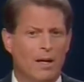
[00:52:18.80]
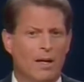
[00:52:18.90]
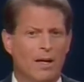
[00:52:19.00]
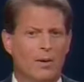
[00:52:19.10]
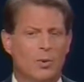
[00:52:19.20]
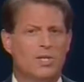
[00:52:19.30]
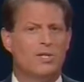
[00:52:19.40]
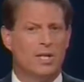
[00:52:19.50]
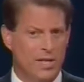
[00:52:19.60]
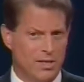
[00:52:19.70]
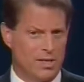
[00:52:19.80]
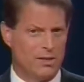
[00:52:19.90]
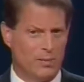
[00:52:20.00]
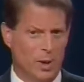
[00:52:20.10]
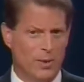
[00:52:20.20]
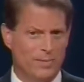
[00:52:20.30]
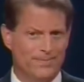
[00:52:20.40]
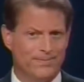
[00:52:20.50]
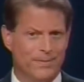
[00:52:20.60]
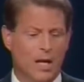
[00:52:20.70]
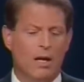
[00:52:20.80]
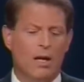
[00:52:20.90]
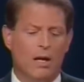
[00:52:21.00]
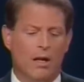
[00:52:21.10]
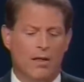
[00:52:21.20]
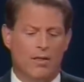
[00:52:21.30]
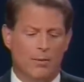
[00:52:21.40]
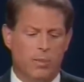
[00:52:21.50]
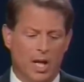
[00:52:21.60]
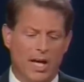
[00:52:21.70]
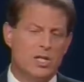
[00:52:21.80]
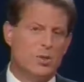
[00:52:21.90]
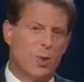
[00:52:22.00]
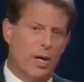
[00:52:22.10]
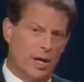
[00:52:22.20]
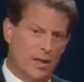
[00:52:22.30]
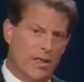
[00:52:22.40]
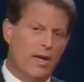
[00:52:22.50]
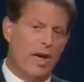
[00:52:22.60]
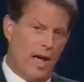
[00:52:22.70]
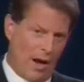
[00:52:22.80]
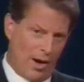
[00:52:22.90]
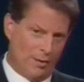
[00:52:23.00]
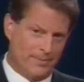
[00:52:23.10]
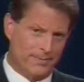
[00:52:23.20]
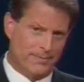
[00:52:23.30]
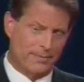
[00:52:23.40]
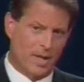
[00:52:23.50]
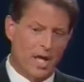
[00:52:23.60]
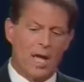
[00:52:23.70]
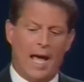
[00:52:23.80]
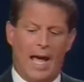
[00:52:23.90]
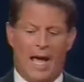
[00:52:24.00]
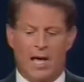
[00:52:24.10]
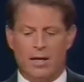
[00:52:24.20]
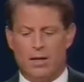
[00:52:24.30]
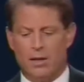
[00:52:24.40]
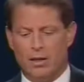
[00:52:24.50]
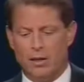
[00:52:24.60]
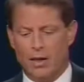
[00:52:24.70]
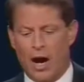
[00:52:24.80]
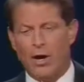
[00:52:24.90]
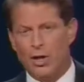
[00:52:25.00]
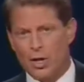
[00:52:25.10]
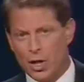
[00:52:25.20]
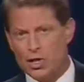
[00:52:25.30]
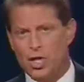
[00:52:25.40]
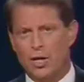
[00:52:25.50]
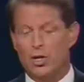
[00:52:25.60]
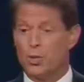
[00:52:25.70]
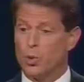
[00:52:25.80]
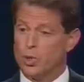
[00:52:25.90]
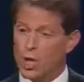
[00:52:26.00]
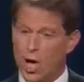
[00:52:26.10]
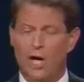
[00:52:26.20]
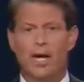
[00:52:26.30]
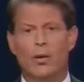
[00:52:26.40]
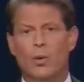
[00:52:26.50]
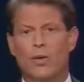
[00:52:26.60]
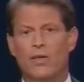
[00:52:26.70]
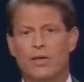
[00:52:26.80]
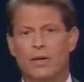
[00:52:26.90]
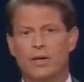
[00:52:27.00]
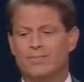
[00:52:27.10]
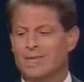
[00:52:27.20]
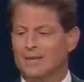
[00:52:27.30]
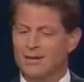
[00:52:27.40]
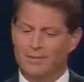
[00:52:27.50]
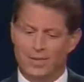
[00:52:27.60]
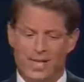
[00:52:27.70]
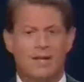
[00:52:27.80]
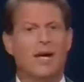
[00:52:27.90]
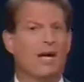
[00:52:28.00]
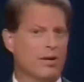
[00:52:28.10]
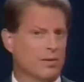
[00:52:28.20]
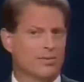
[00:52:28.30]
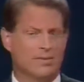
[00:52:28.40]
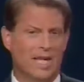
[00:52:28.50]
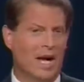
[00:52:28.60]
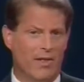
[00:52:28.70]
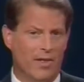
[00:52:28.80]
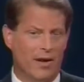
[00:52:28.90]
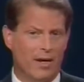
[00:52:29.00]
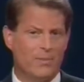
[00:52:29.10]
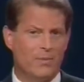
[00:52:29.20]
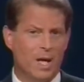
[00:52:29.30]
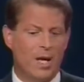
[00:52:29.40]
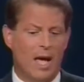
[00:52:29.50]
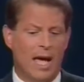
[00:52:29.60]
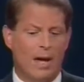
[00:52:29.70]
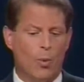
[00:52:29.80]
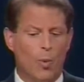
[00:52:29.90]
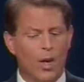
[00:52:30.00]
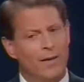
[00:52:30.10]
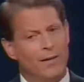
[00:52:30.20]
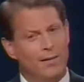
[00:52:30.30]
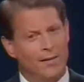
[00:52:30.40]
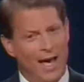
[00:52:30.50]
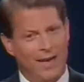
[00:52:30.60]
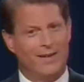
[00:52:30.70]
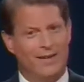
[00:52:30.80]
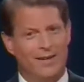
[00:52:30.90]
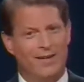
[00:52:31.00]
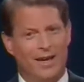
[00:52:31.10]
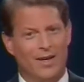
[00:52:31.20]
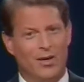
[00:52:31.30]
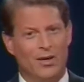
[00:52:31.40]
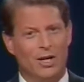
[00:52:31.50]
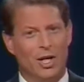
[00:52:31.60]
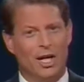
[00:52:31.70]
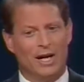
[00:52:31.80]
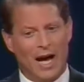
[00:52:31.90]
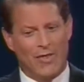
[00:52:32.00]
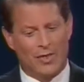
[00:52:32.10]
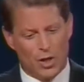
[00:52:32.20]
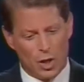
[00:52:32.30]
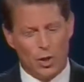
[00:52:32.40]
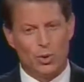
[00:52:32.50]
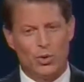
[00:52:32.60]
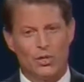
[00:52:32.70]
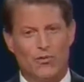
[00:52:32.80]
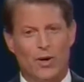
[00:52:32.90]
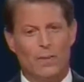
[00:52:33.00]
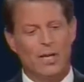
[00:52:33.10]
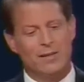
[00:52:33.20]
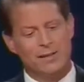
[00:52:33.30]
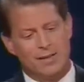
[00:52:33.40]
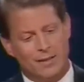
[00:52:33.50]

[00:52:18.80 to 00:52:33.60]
It was a tense moment. The planes were in the air, and our negotiators were talking with the dictator down there. And when that dictator got the news from his